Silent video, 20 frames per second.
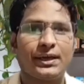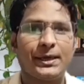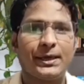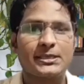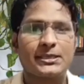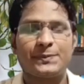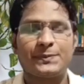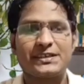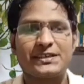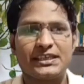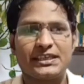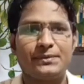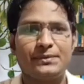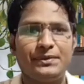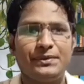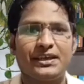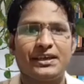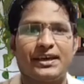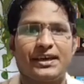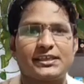especially
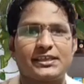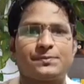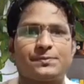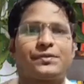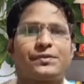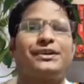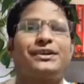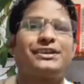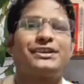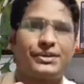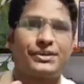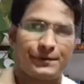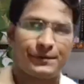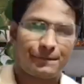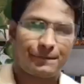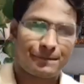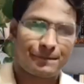being separated.